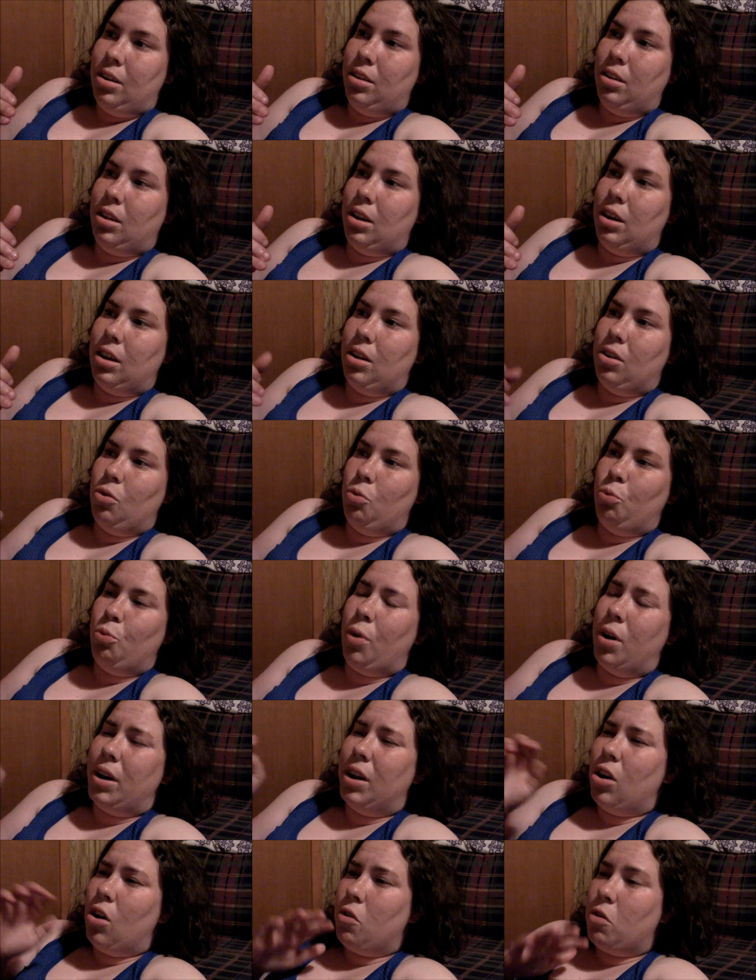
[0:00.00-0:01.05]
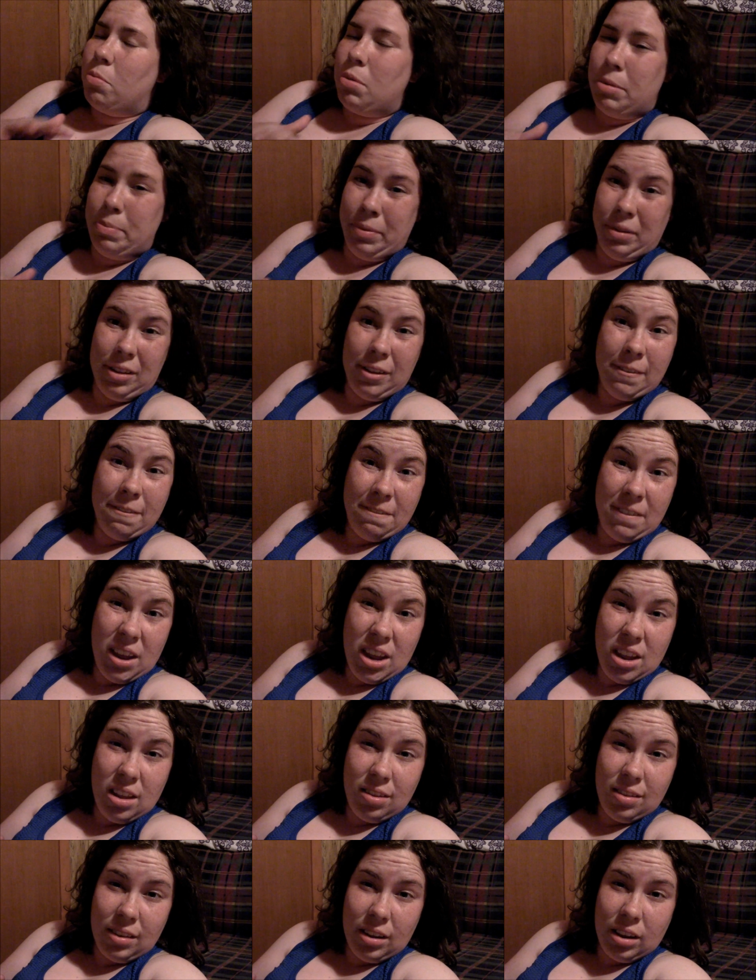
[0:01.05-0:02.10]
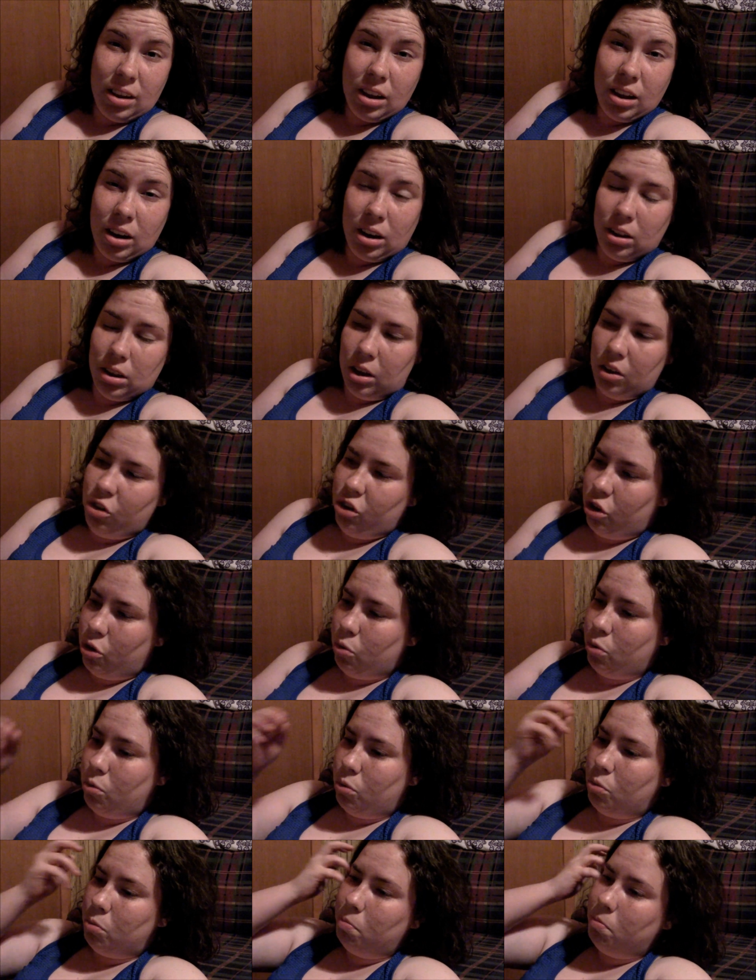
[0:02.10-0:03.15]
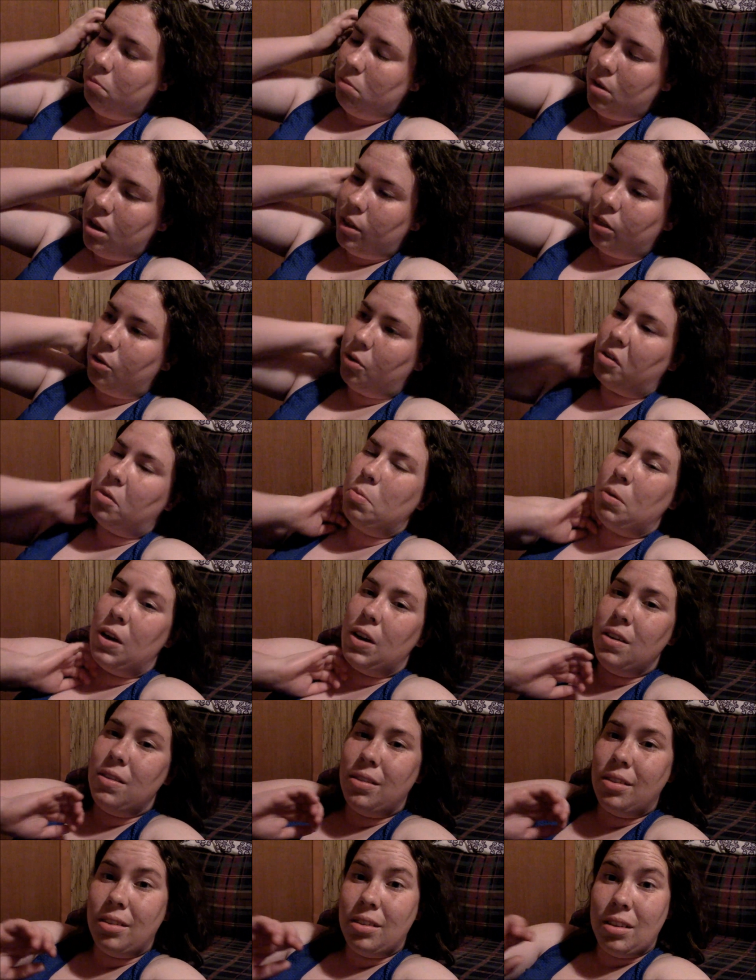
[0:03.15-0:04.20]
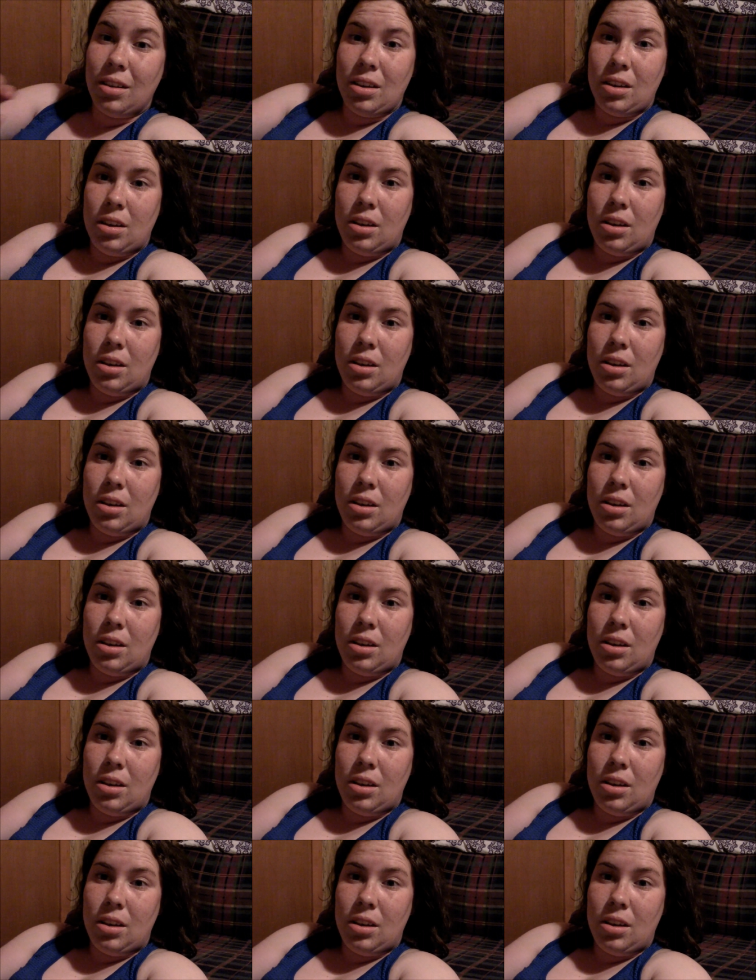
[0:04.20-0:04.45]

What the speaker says: like, running over people's feet and getting, like, too in their space.